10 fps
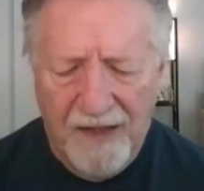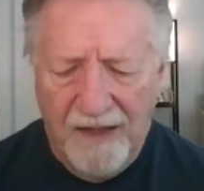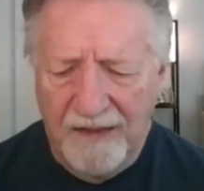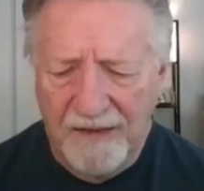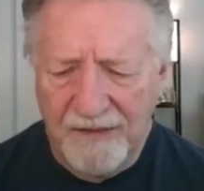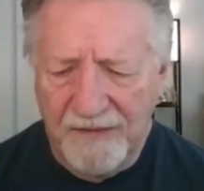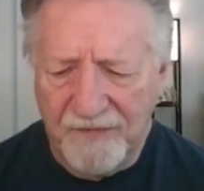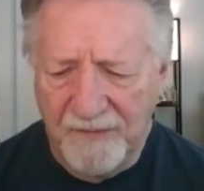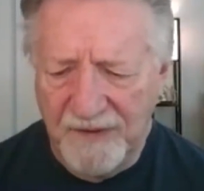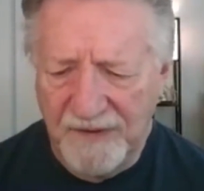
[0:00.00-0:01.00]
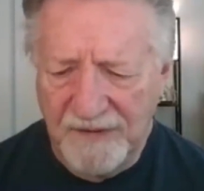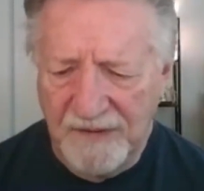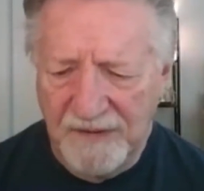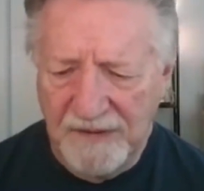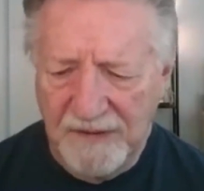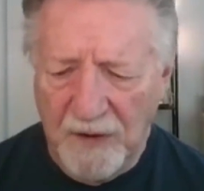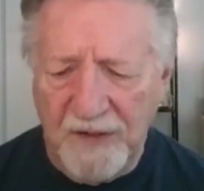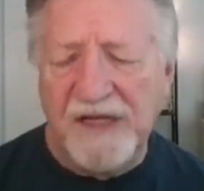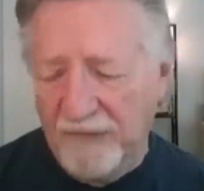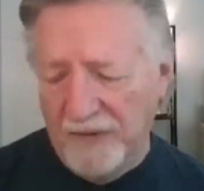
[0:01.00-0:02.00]
from as uh, long as she can
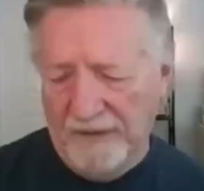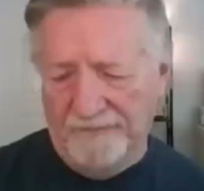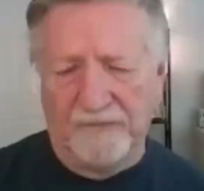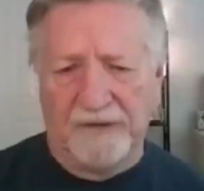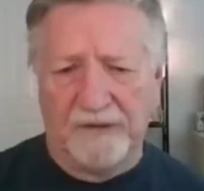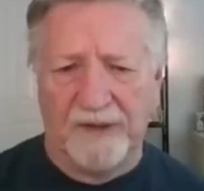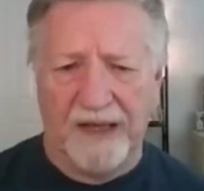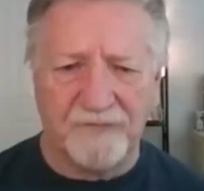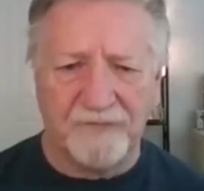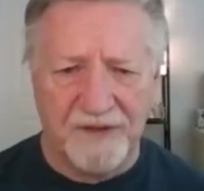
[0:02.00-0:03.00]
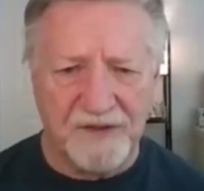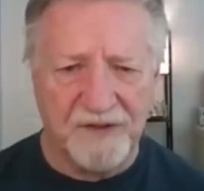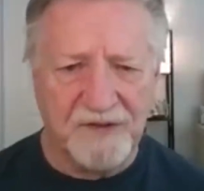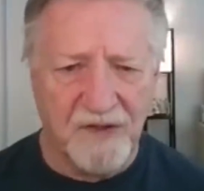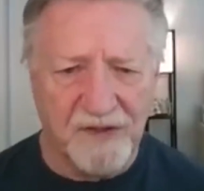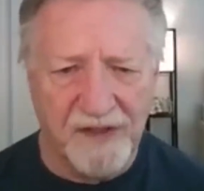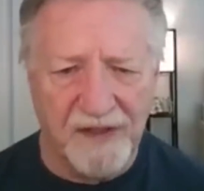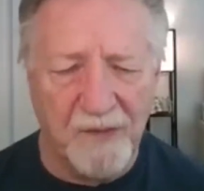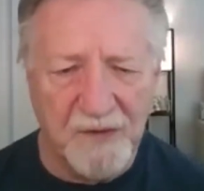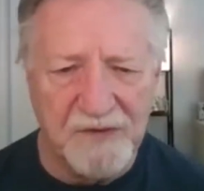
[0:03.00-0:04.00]
remember, after I started talking, I was
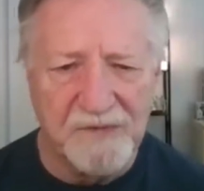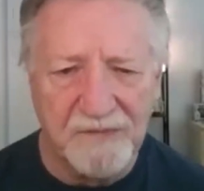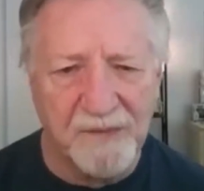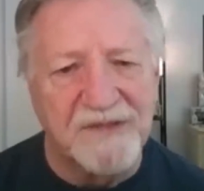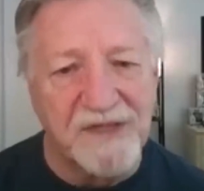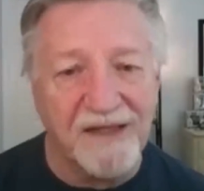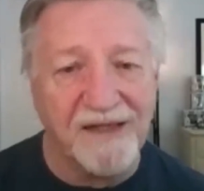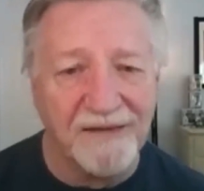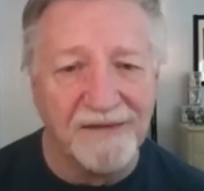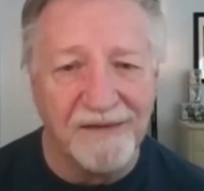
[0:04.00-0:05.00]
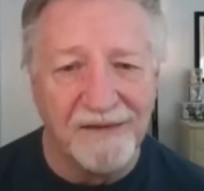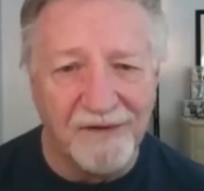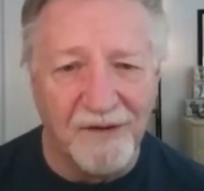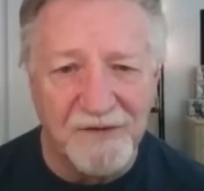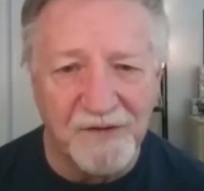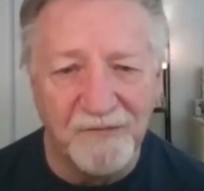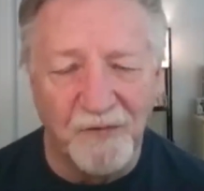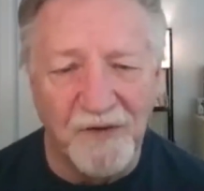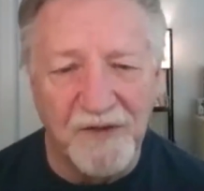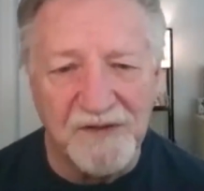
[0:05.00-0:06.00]
imitating cartoon voices
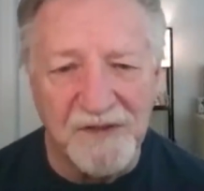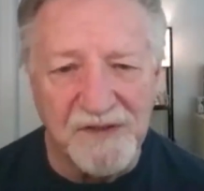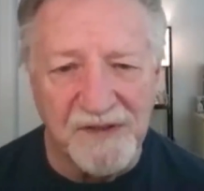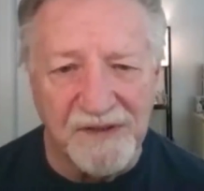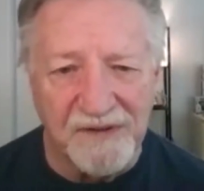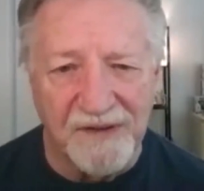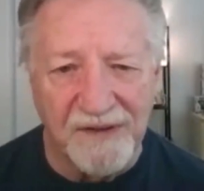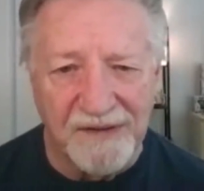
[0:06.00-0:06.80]
and, and then